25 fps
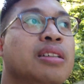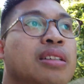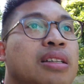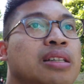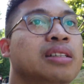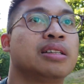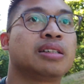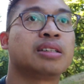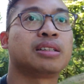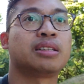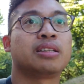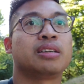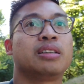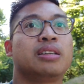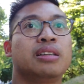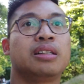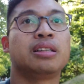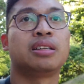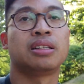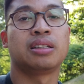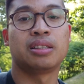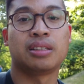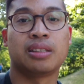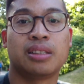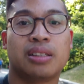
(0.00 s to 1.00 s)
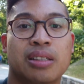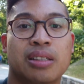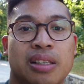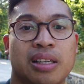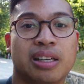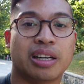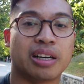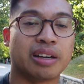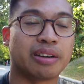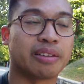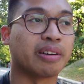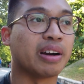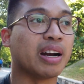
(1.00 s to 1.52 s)
Seems lively.
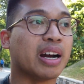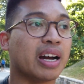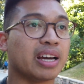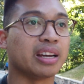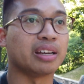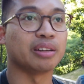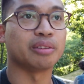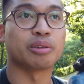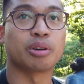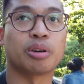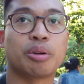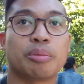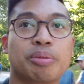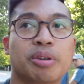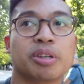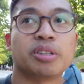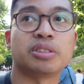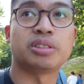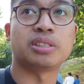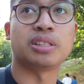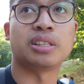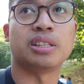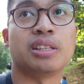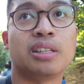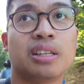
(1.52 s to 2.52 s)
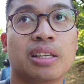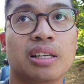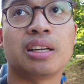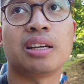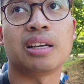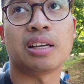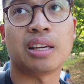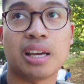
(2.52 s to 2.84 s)
All right, we're approaching